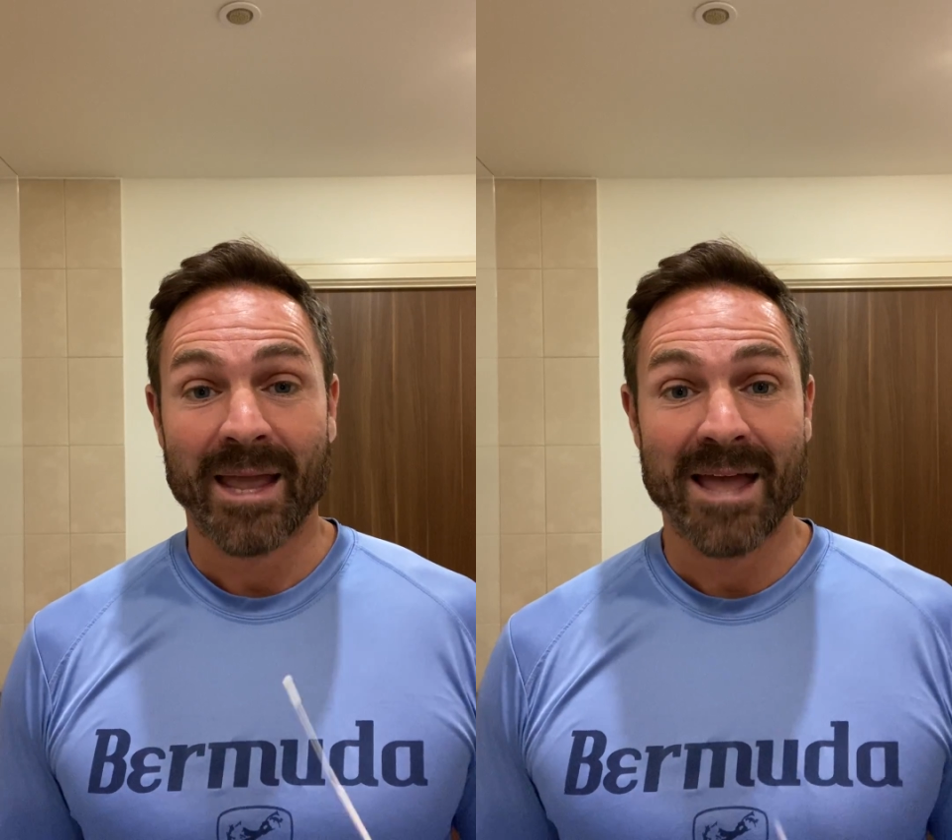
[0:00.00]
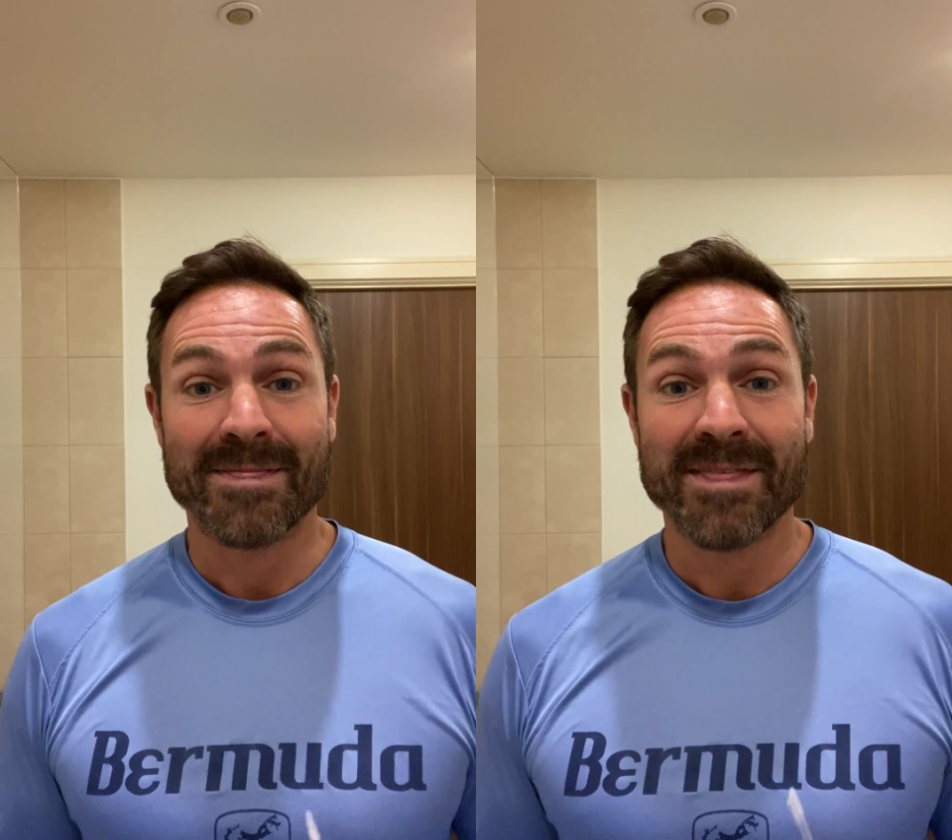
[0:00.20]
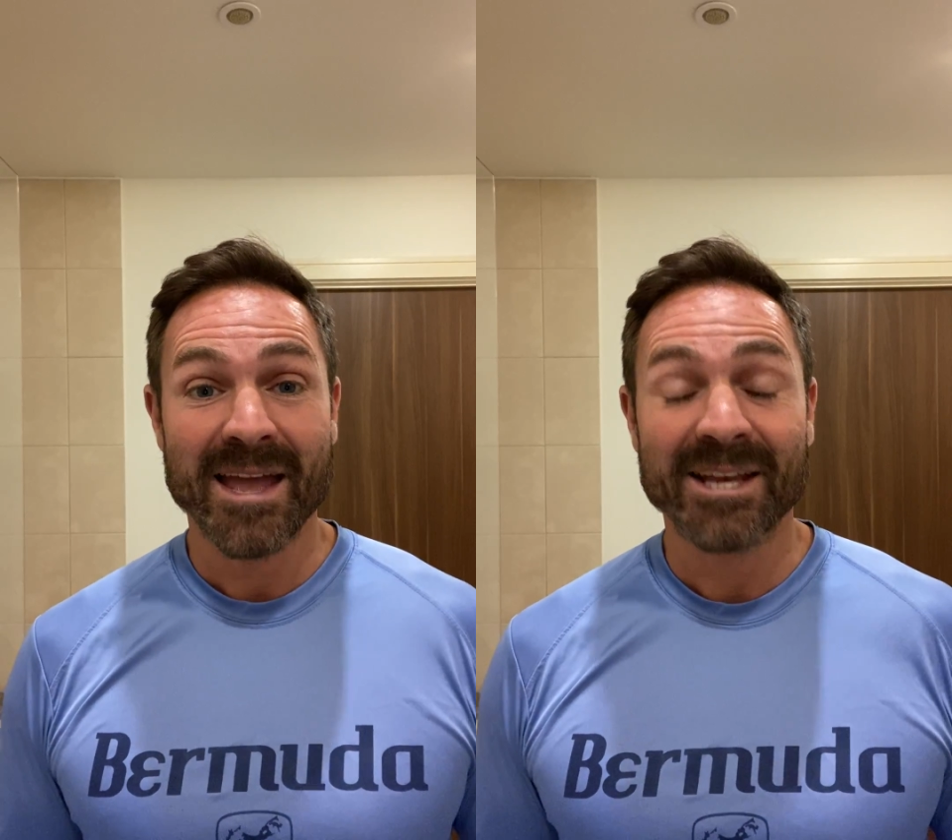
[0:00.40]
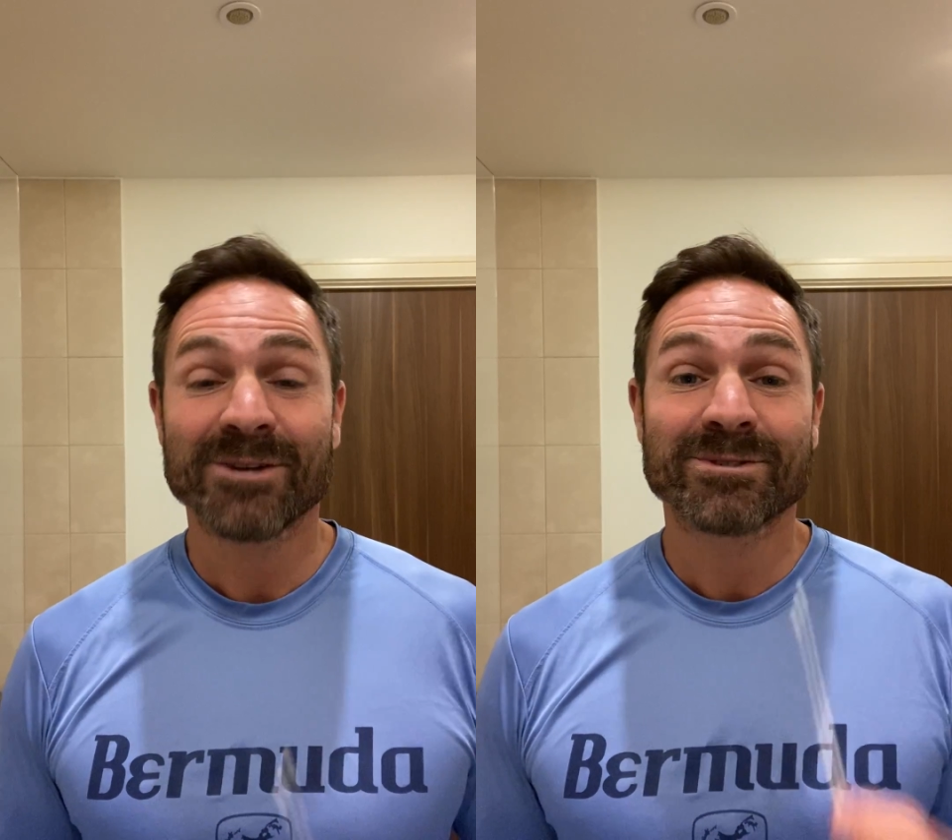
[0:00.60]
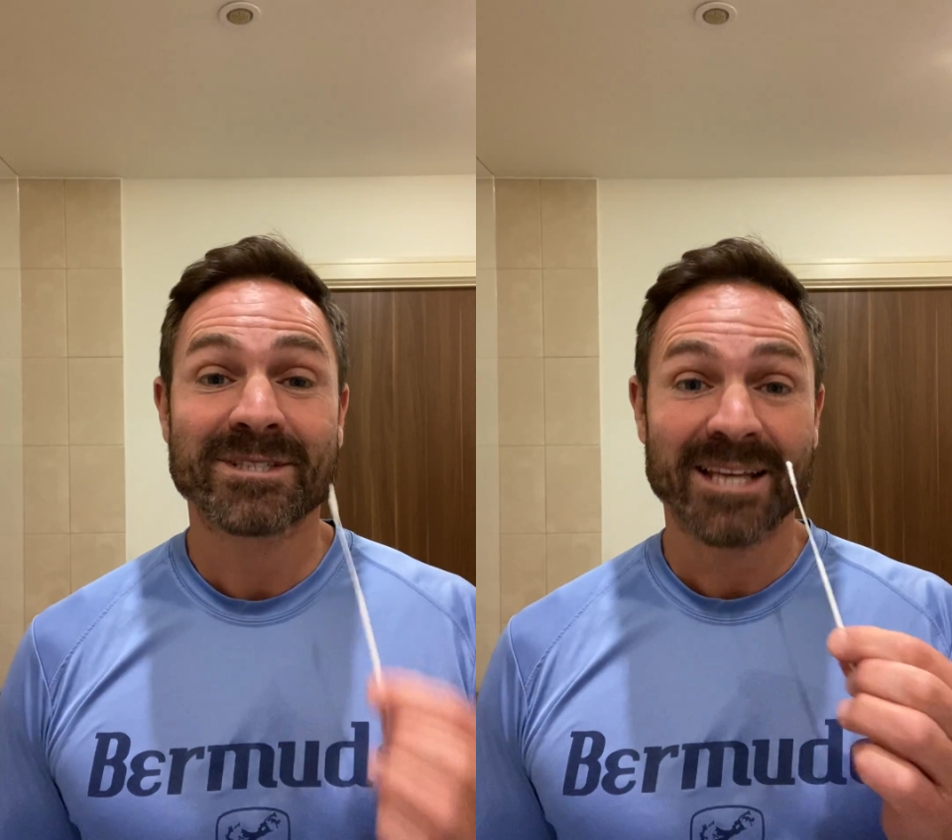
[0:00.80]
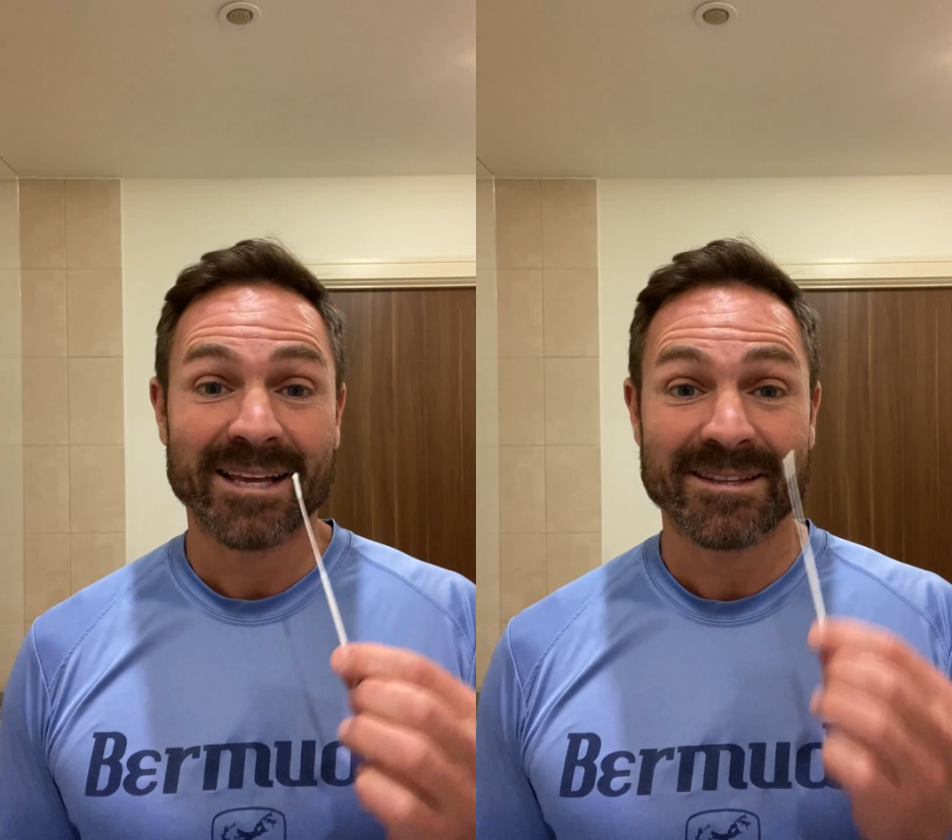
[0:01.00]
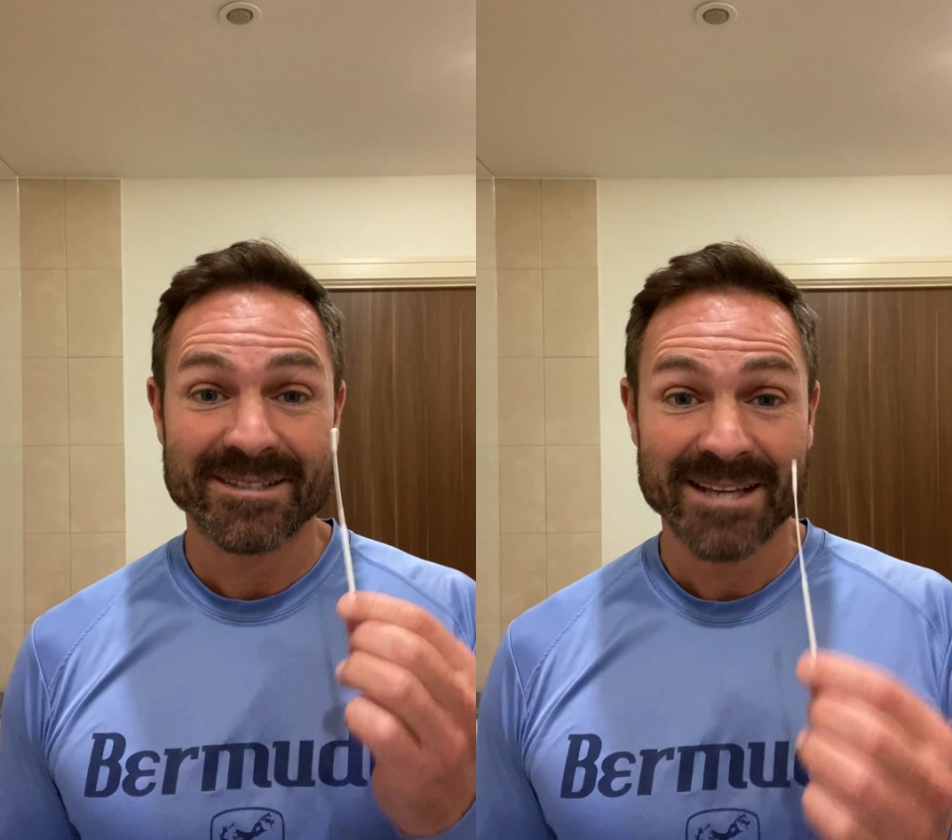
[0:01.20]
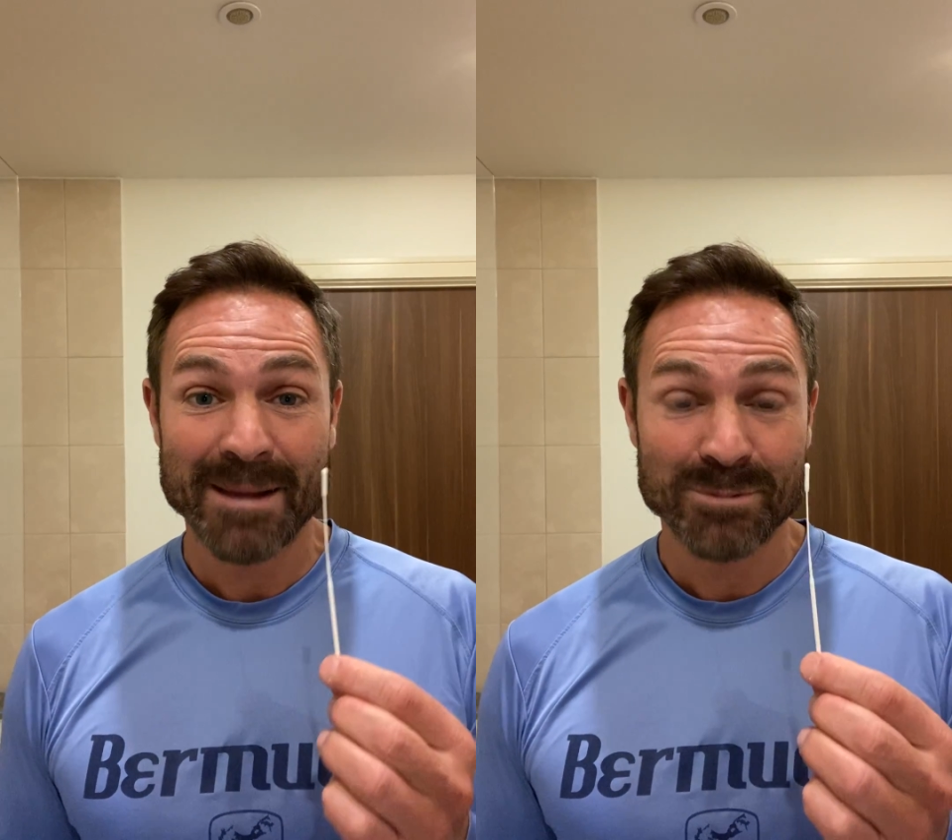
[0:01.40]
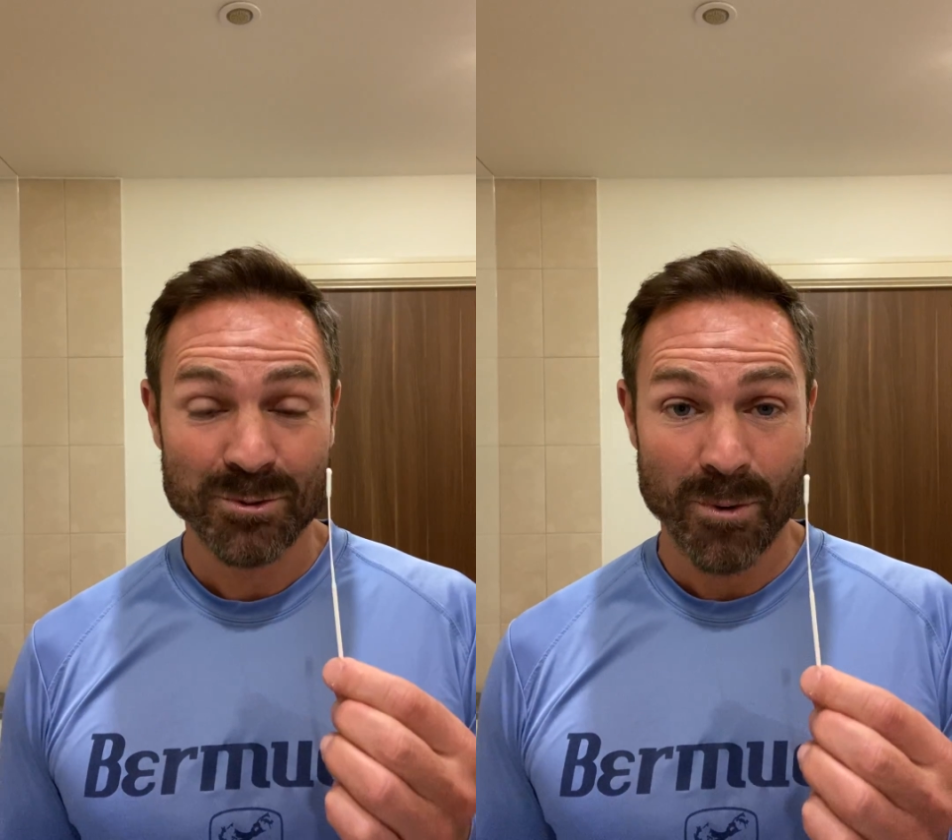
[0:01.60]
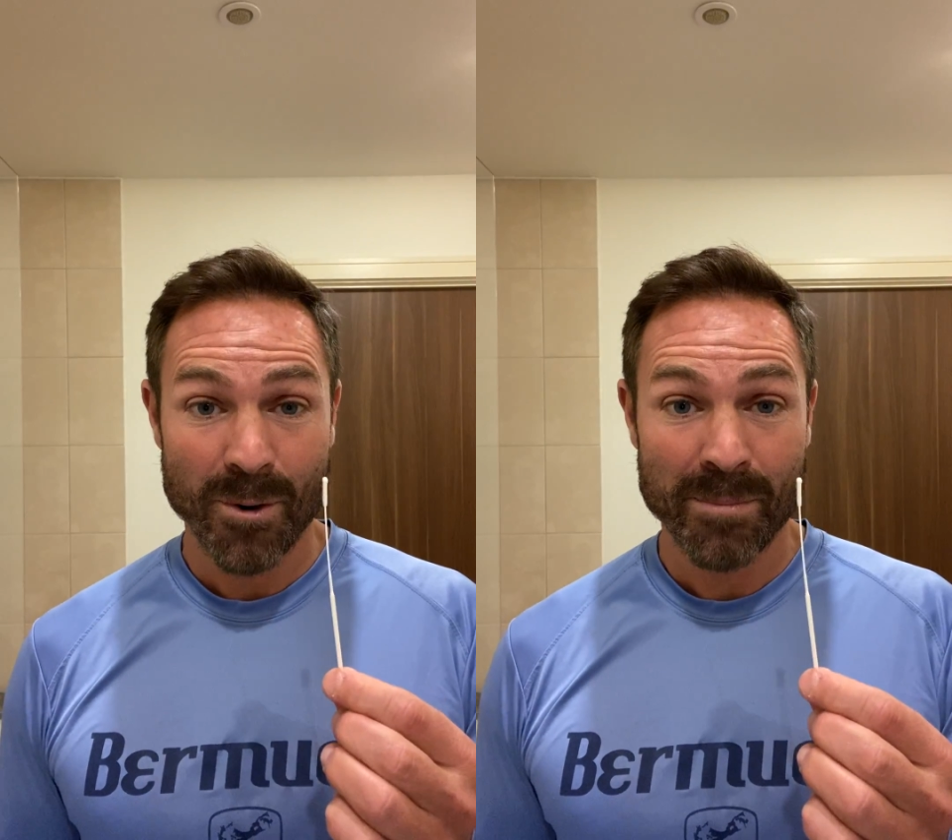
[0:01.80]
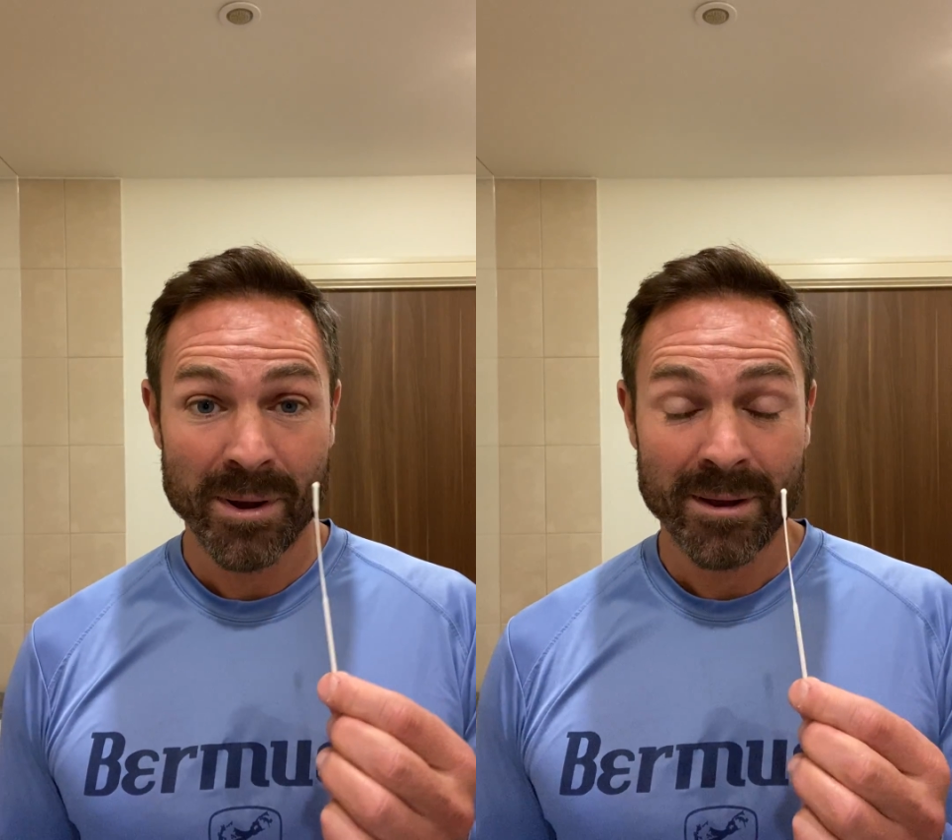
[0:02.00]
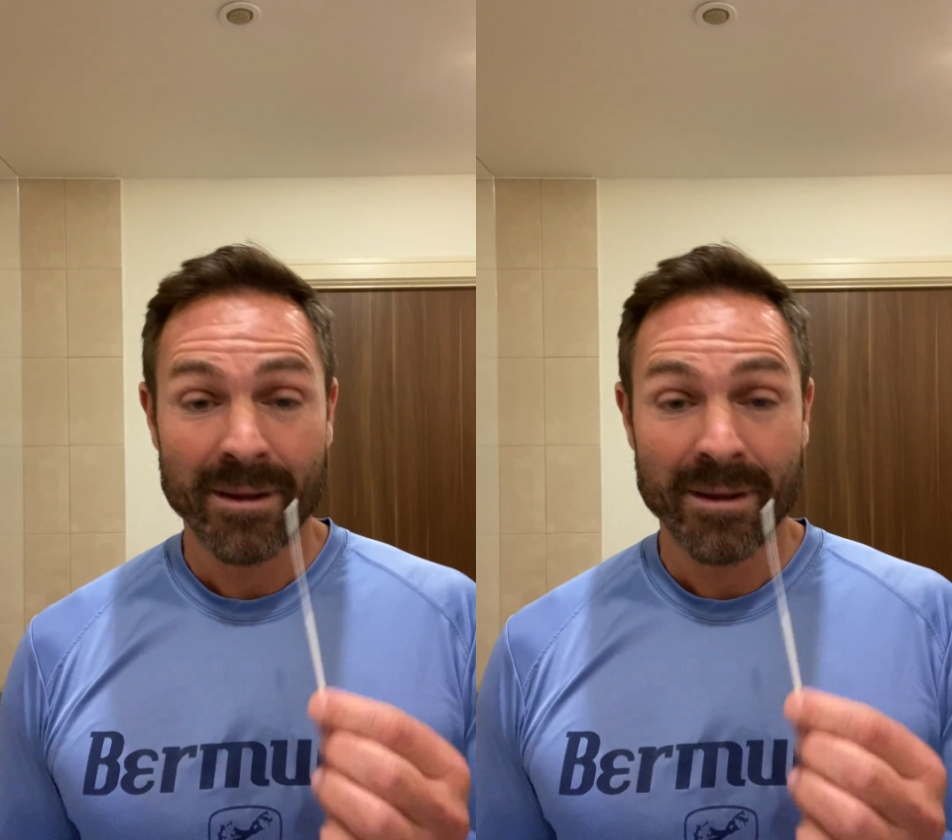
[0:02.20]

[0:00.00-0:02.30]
And then you stick the same swab